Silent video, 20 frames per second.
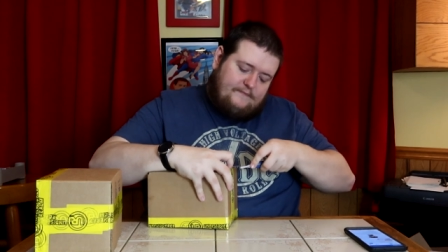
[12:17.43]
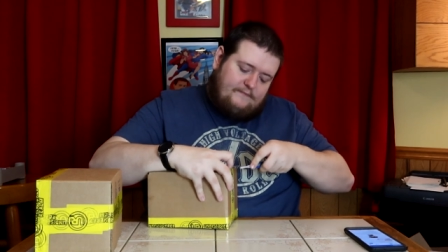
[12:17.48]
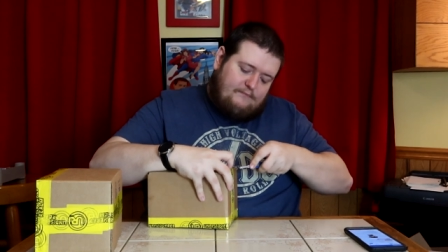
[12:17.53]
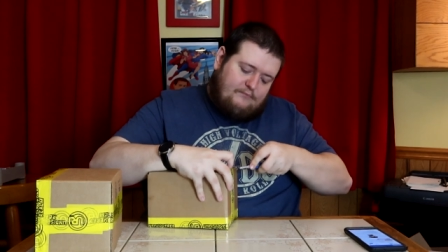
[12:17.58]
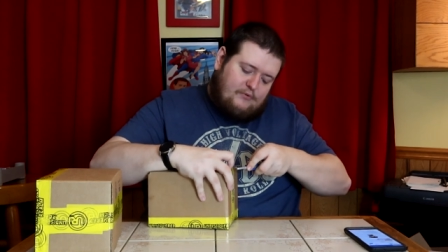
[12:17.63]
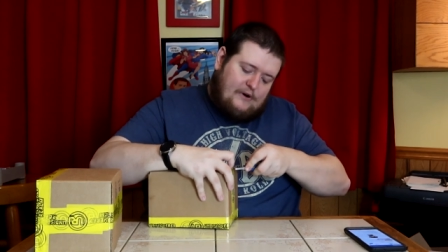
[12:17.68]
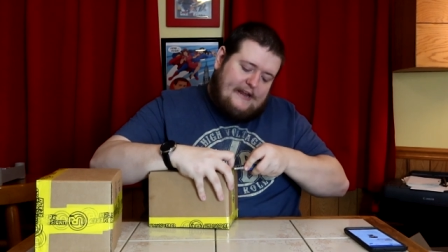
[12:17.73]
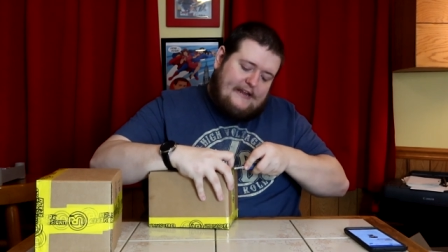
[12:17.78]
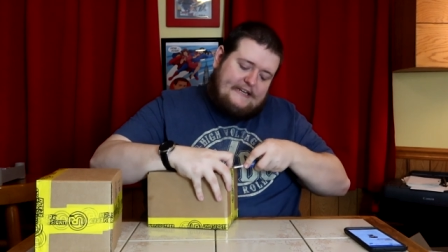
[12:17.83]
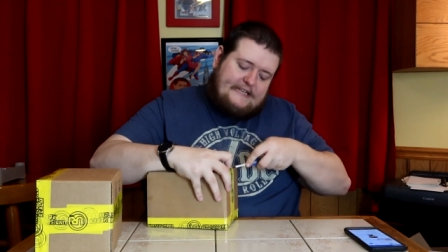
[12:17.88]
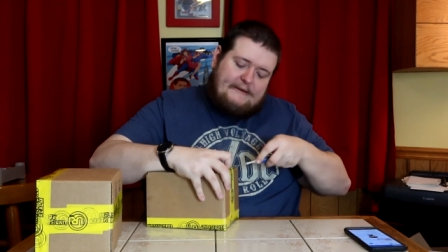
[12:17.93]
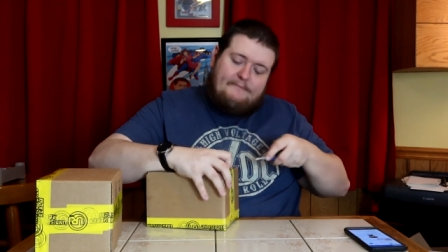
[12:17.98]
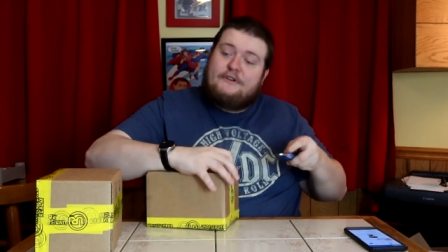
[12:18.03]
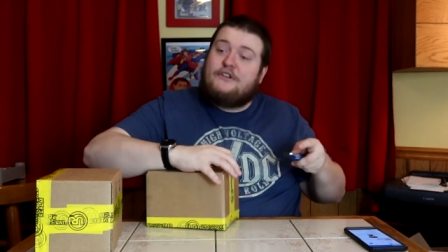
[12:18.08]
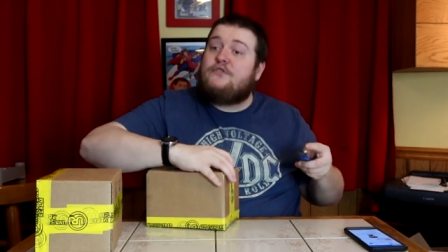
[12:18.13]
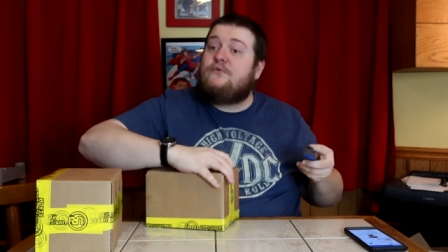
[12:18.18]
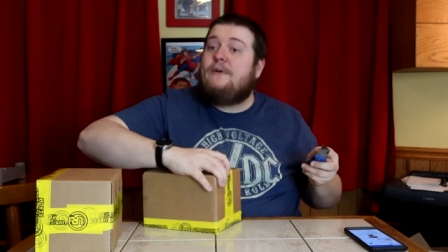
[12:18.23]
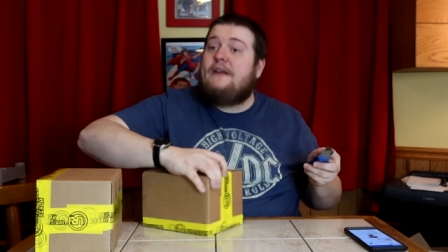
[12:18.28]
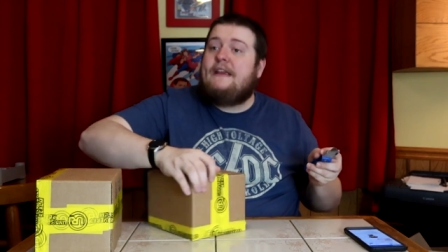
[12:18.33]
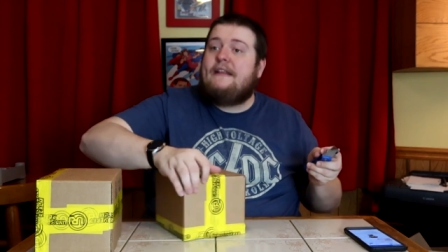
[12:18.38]
breaks in
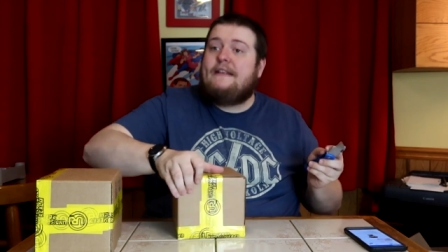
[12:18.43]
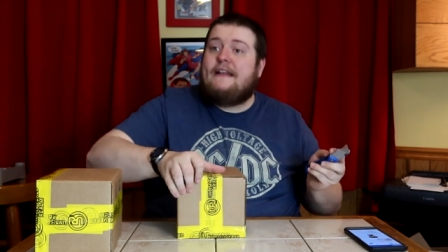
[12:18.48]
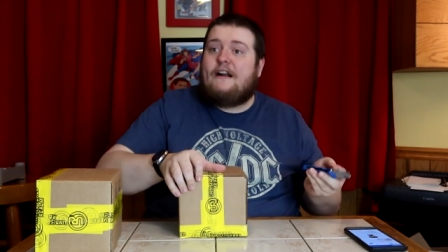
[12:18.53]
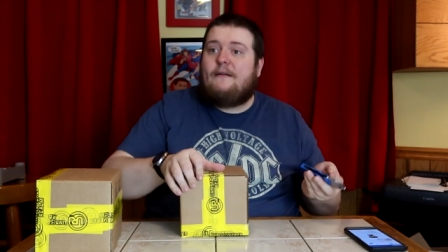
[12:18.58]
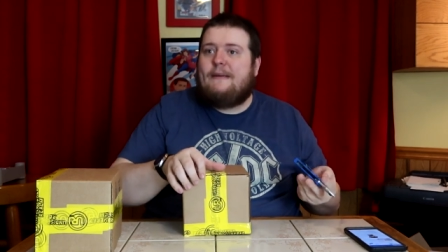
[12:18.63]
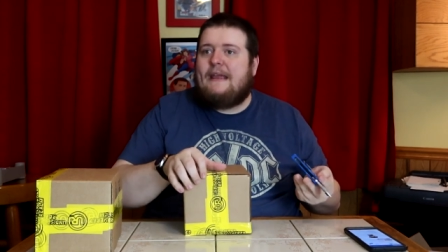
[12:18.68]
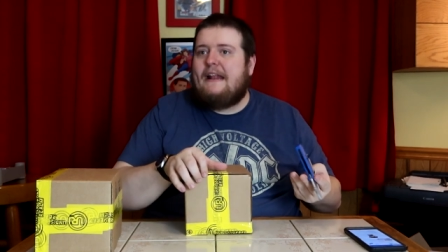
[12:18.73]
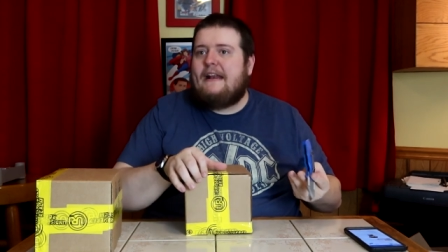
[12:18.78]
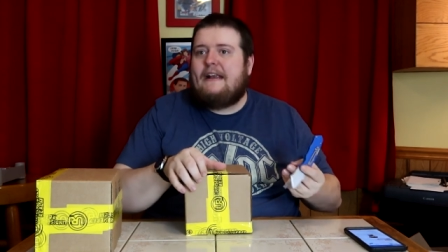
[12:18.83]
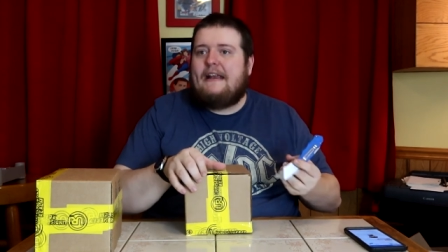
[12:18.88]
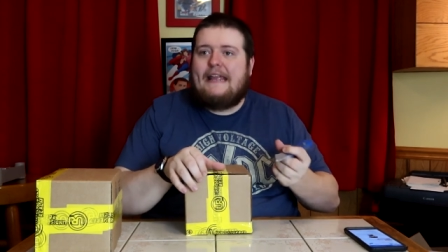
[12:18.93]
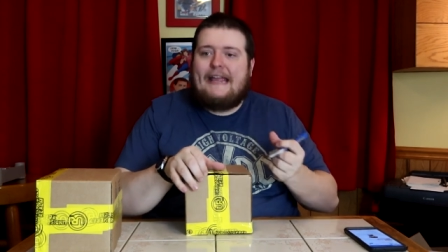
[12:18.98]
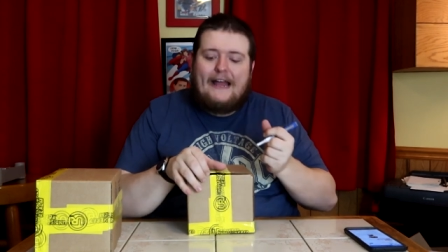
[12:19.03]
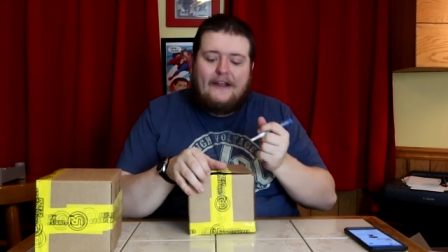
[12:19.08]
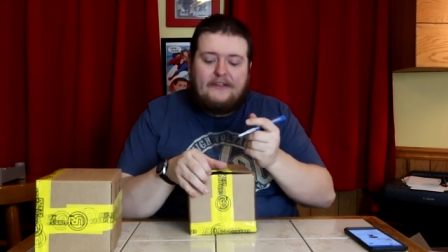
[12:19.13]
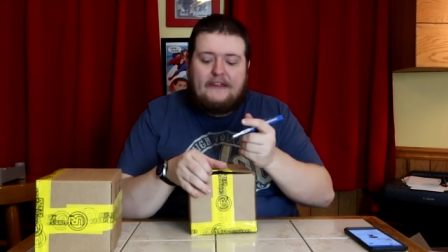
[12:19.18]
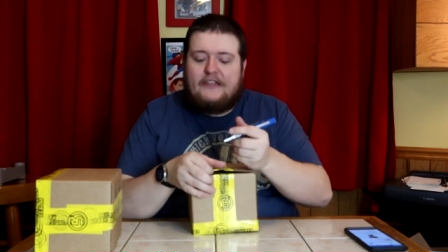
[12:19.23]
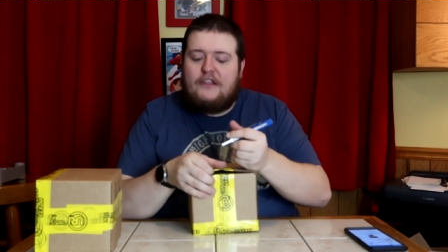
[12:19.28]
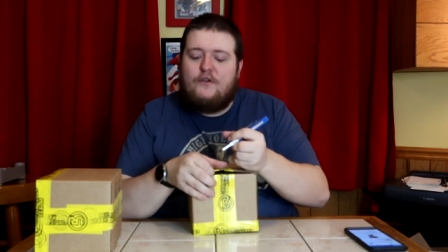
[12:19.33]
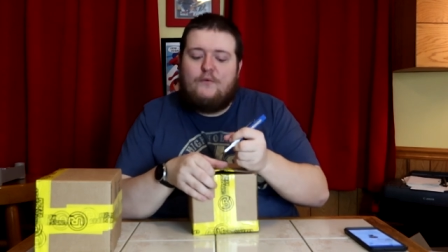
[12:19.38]
between that I'll be editing
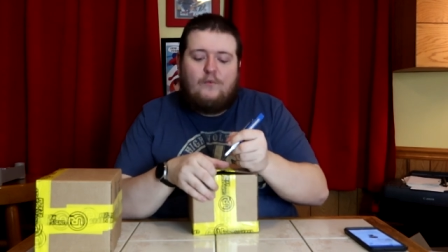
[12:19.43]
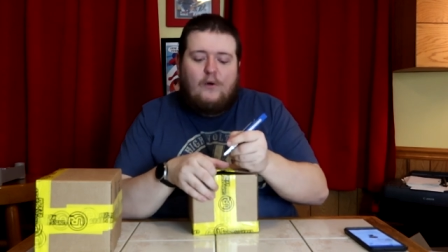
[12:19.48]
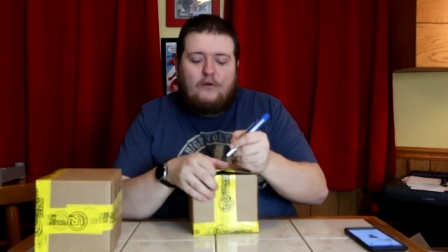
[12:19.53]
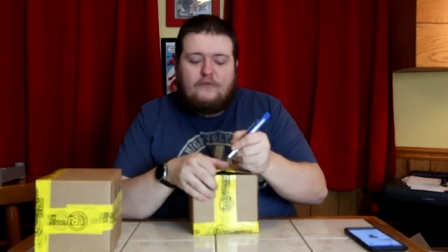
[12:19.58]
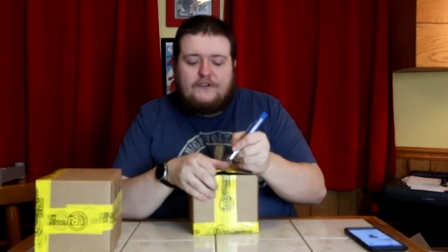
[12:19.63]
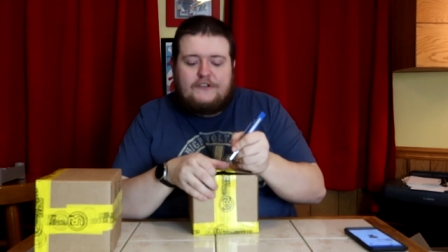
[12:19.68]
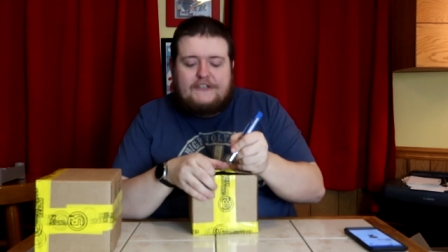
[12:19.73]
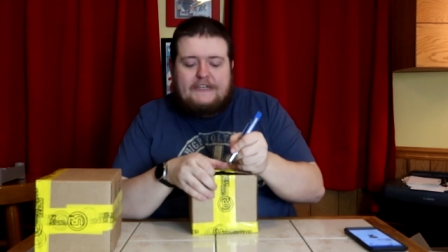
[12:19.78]
out that you won't